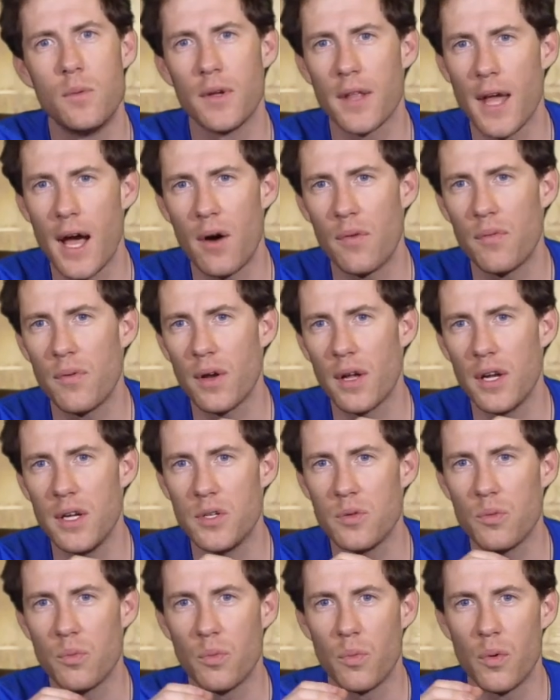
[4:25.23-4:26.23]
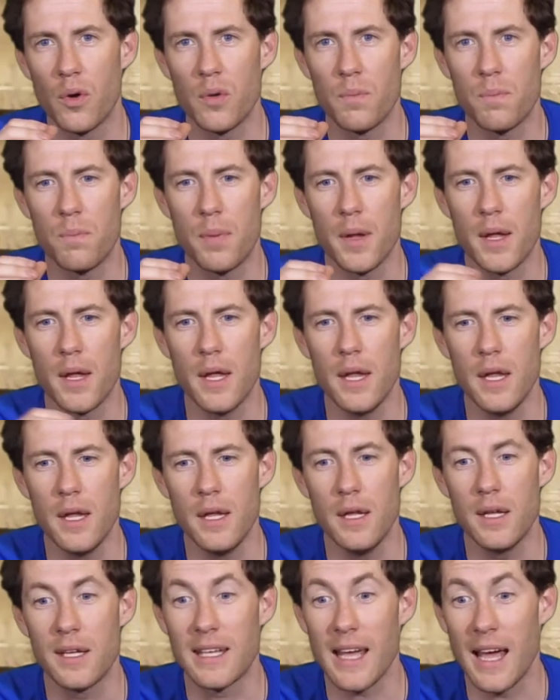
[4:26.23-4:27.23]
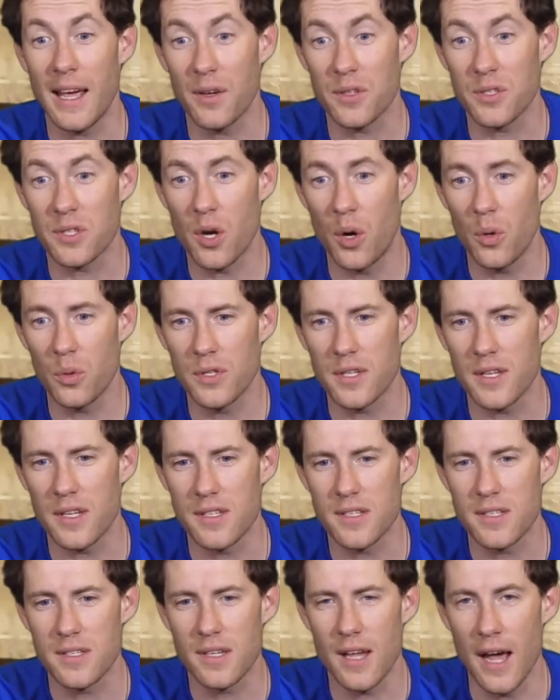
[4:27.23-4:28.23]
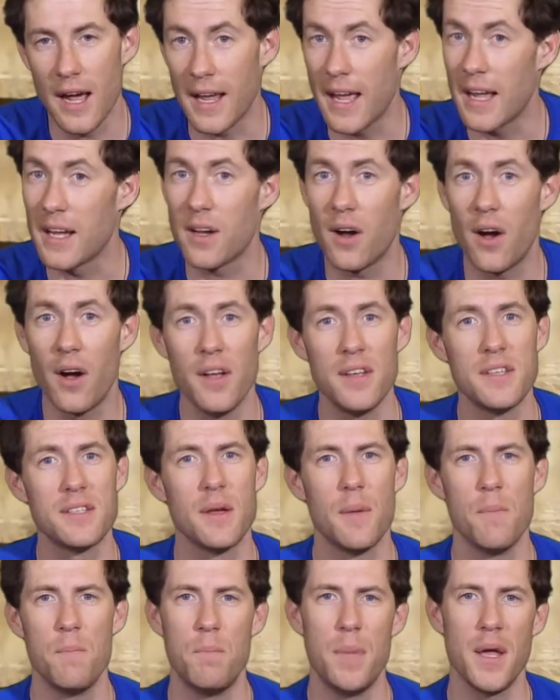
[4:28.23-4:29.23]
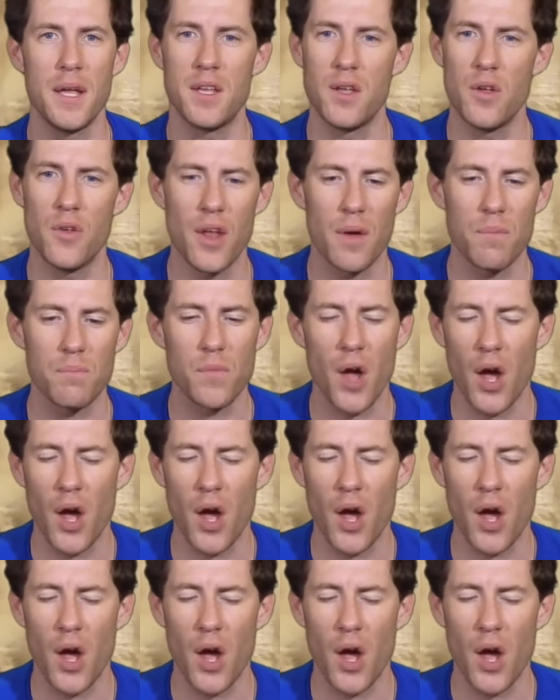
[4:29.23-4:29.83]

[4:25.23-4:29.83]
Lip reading: Alpha Legion would be Chaos Cultists. Again guys, big unit.